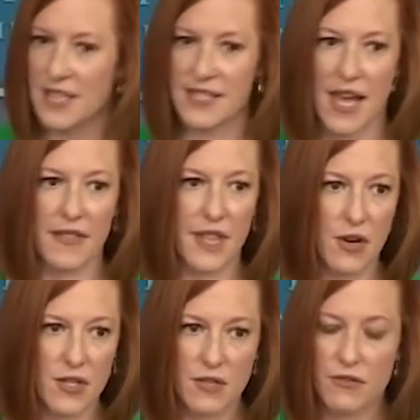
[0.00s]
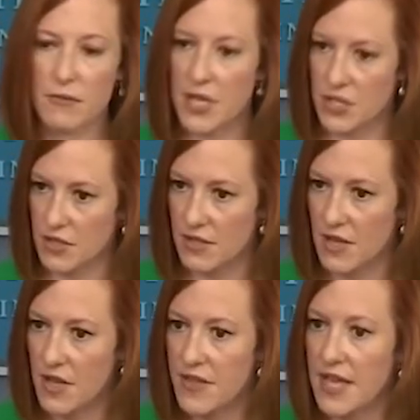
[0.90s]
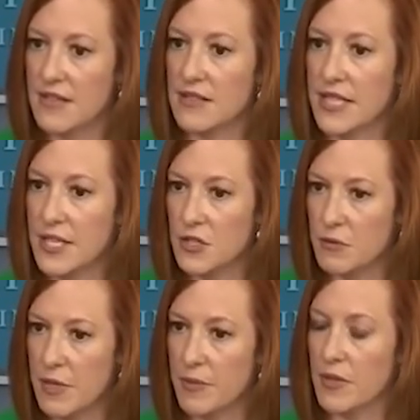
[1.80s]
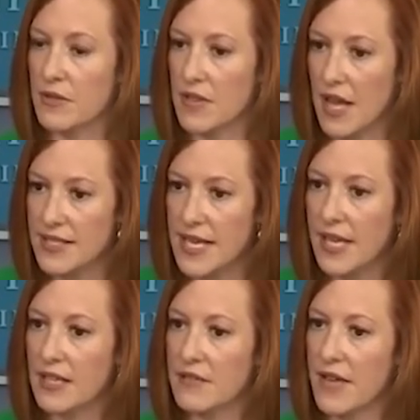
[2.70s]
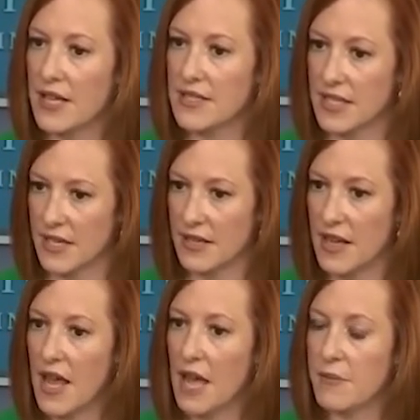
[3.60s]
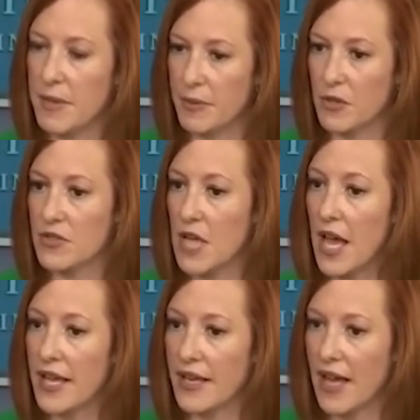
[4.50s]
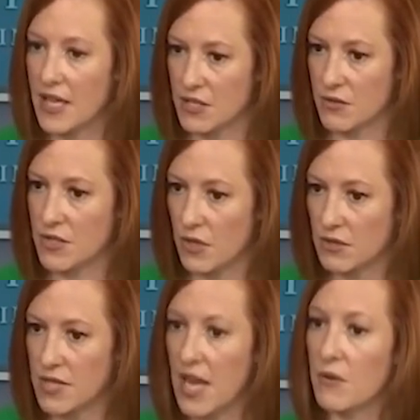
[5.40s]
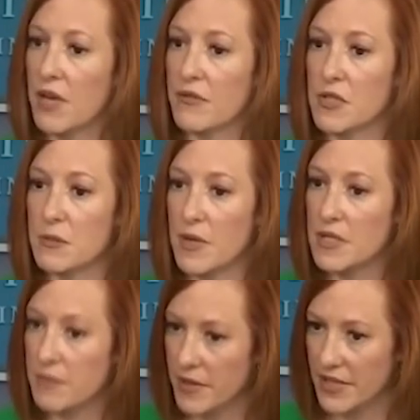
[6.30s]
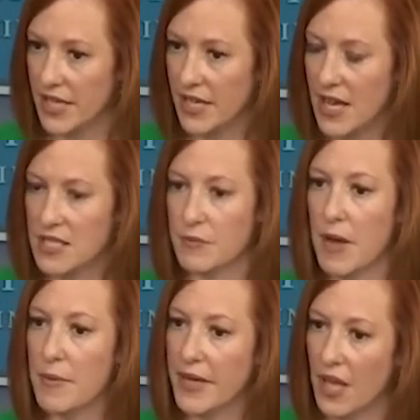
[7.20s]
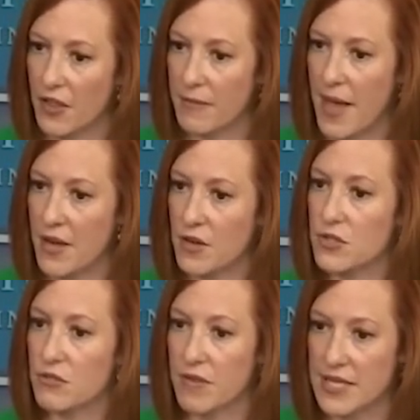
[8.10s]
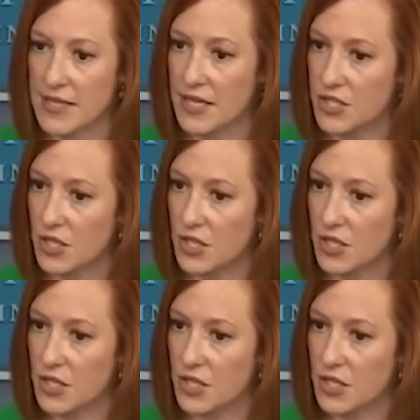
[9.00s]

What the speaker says: Zuckerberg has spoken with him twice in the last few months. Zuckerberg has hired Republican strategist Brian Baker to